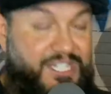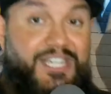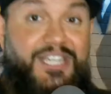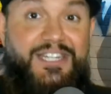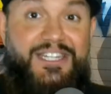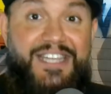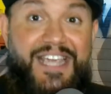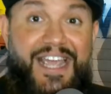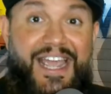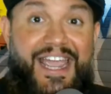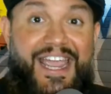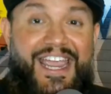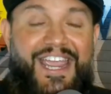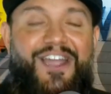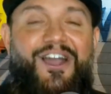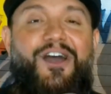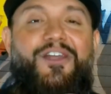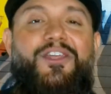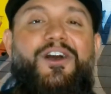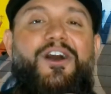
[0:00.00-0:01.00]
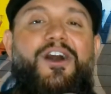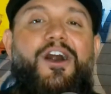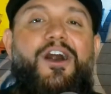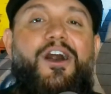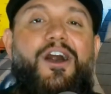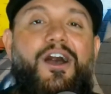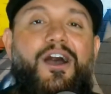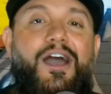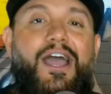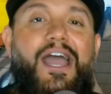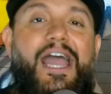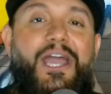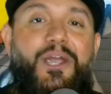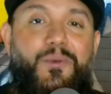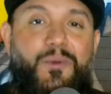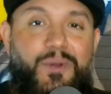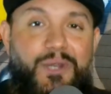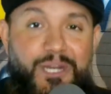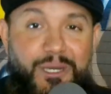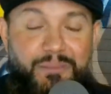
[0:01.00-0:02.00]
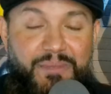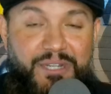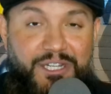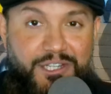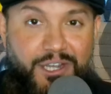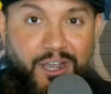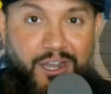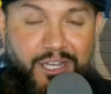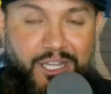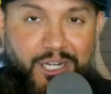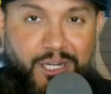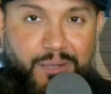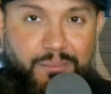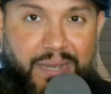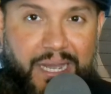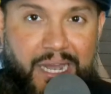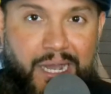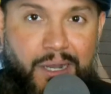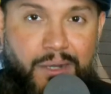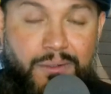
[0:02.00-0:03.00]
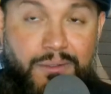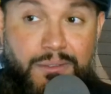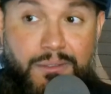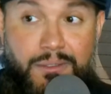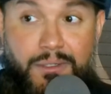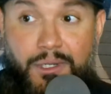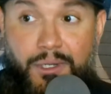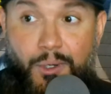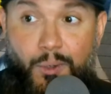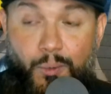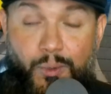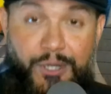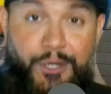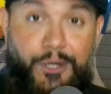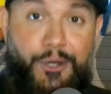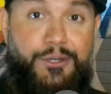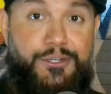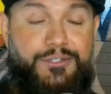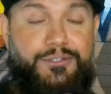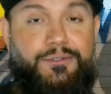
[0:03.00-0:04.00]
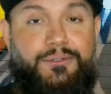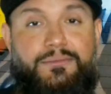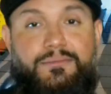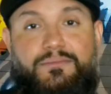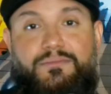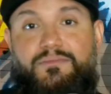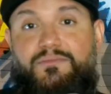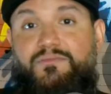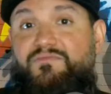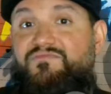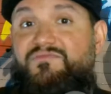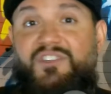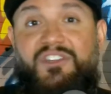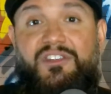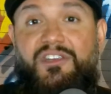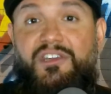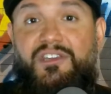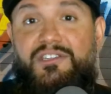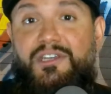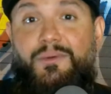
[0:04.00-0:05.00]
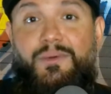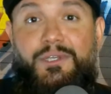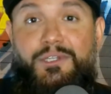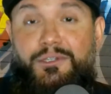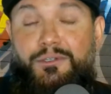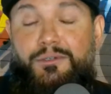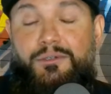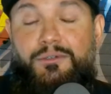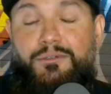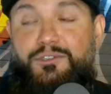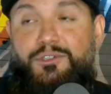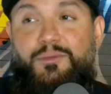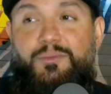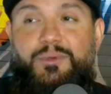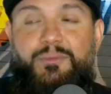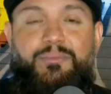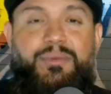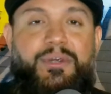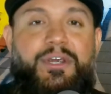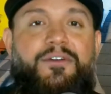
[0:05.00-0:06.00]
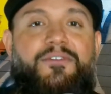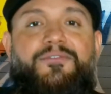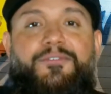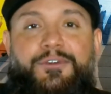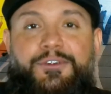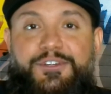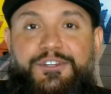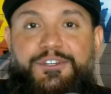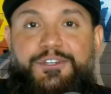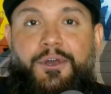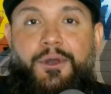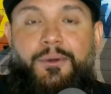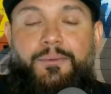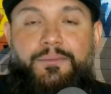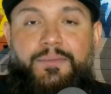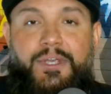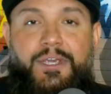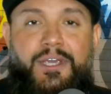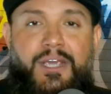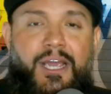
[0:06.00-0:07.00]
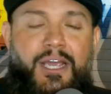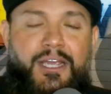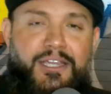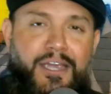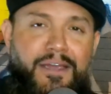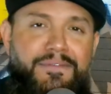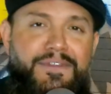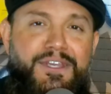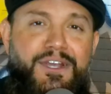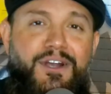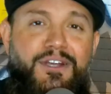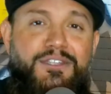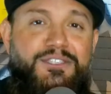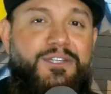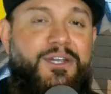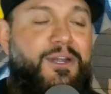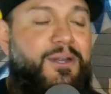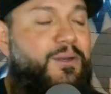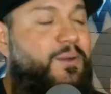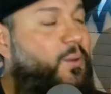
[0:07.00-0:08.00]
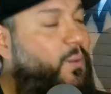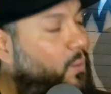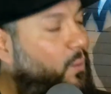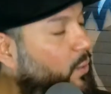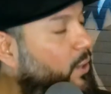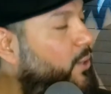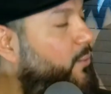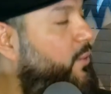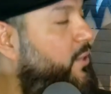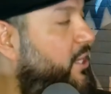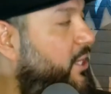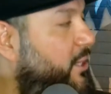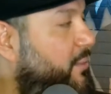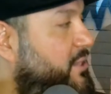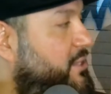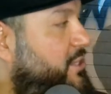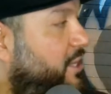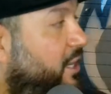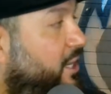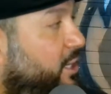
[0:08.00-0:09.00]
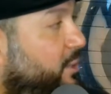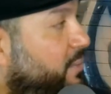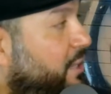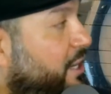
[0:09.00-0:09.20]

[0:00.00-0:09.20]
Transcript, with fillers: Today on the Ha Ha Hack, we're going to be talking about rehearsal, the things that we do to prepare for a show. Kev the Allstar, what are we going to be talking